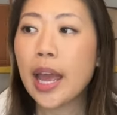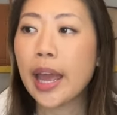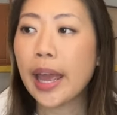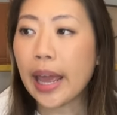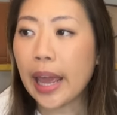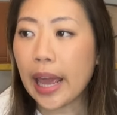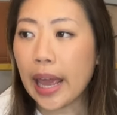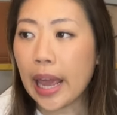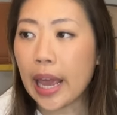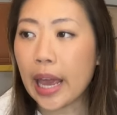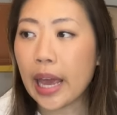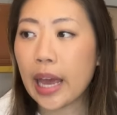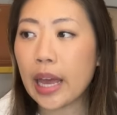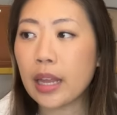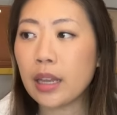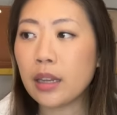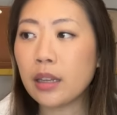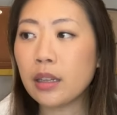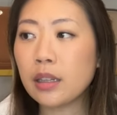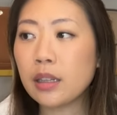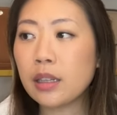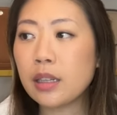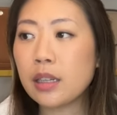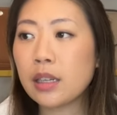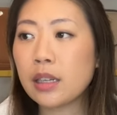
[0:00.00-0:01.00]

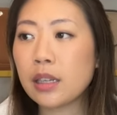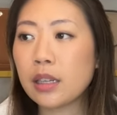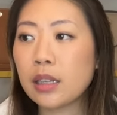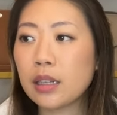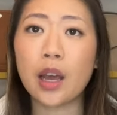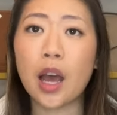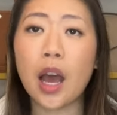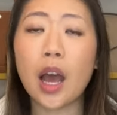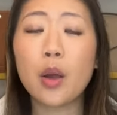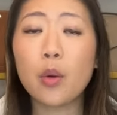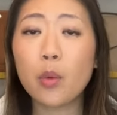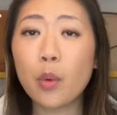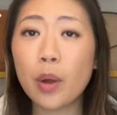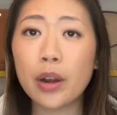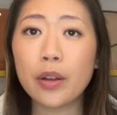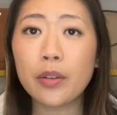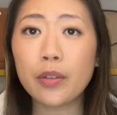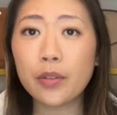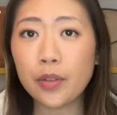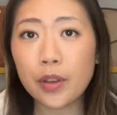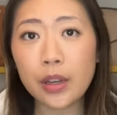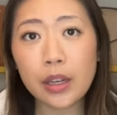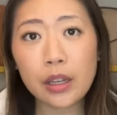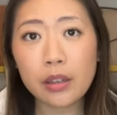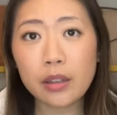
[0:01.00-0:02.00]
and I want
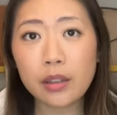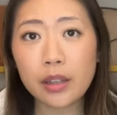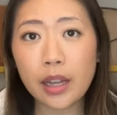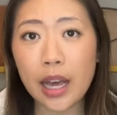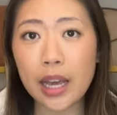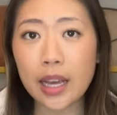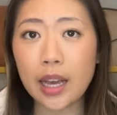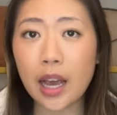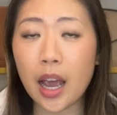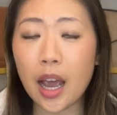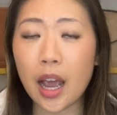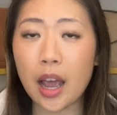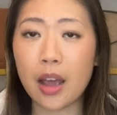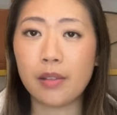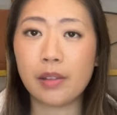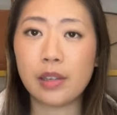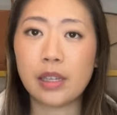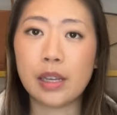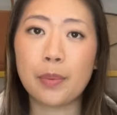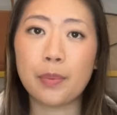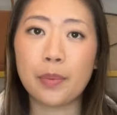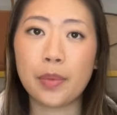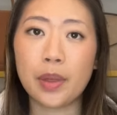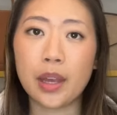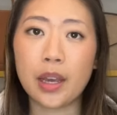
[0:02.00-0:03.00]
to feel like I have
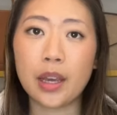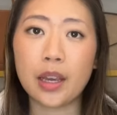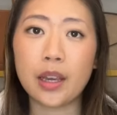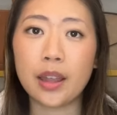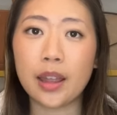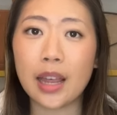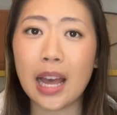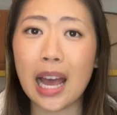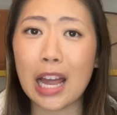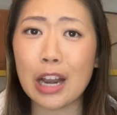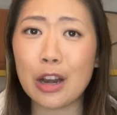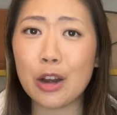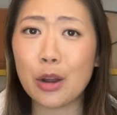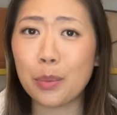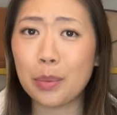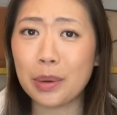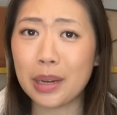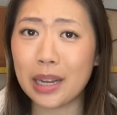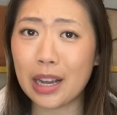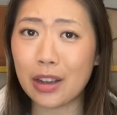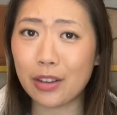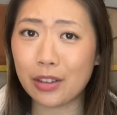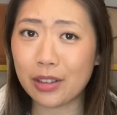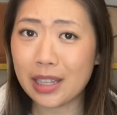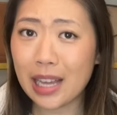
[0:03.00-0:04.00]
something that nobody
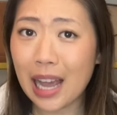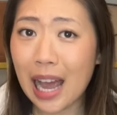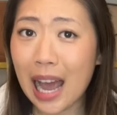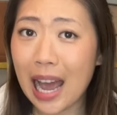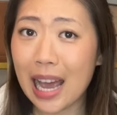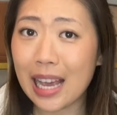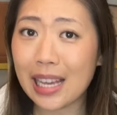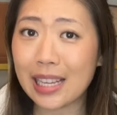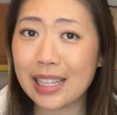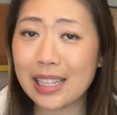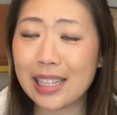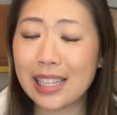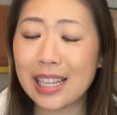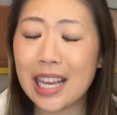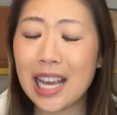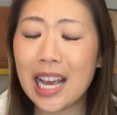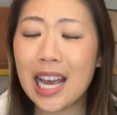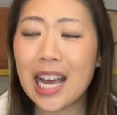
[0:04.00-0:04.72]
else has.